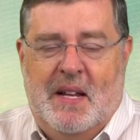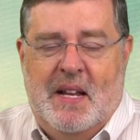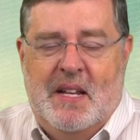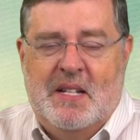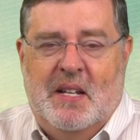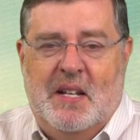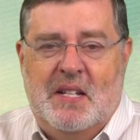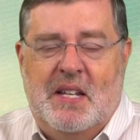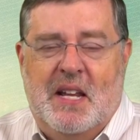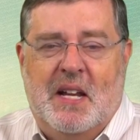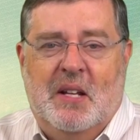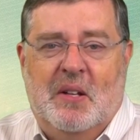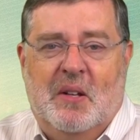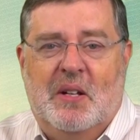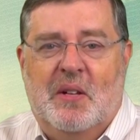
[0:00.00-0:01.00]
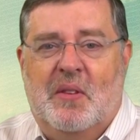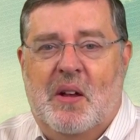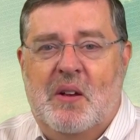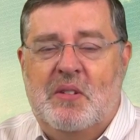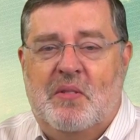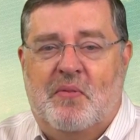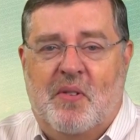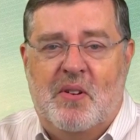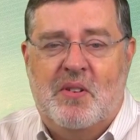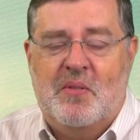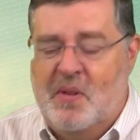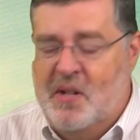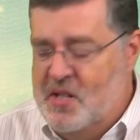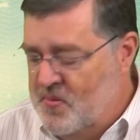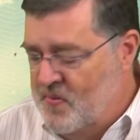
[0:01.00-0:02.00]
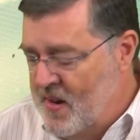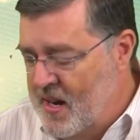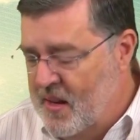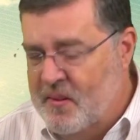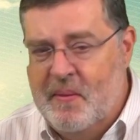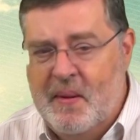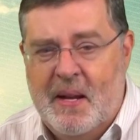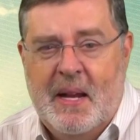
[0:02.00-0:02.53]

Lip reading: So let's take a look at those. The first one is found